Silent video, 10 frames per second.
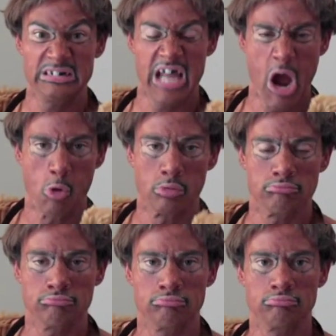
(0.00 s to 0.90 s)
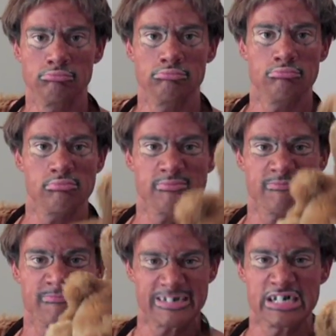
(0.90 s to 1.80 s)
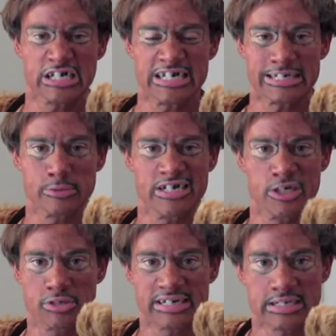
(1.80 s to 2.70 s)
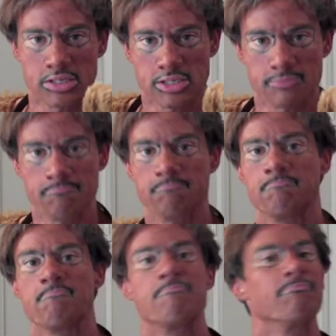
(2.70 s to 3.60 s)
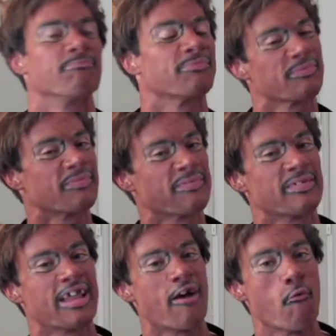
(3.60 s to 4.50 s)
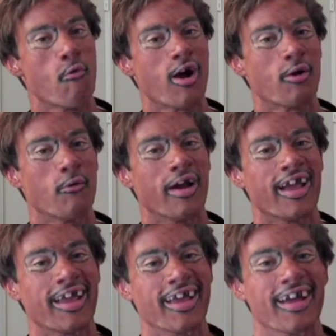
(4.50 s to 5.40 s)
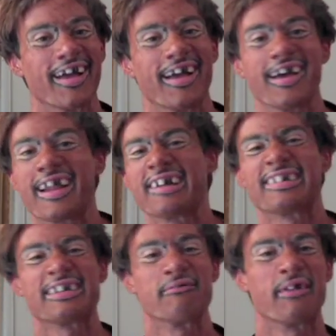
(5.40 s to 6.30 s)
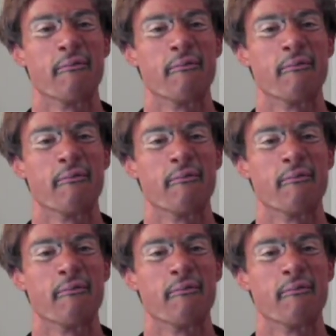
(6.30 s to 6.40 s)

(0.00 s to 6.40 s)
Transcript: "No! That is not how we do things." And I walk away, and I don't see him for